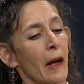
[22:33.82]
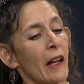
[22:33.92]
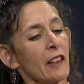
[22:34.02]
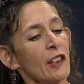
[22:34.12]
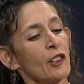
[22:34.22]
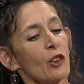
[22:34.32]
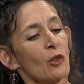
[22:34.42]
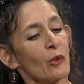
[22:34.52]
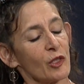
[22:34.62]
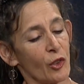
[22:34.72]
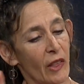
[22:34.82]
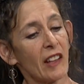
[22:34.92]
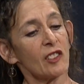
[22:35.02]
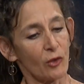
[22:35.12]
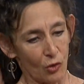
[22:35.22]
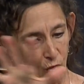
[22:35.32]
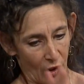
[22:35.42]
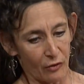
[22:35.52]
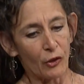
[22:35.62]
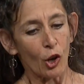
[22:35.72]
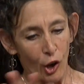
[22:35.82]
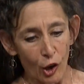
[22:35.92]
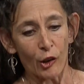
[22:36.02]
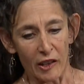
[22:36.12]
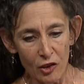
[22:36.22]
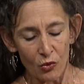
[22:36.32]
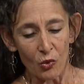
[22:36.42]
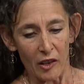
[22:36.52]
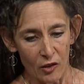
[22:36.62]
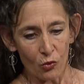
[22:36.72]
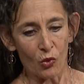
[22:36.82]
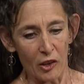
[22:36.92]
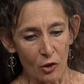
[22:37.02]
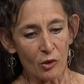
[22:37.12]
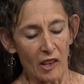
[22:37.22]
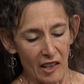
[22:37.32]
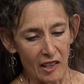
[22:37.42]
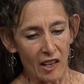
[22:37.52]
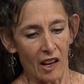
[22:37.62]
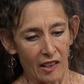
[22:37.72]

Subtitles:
So that's kind of current what you get, and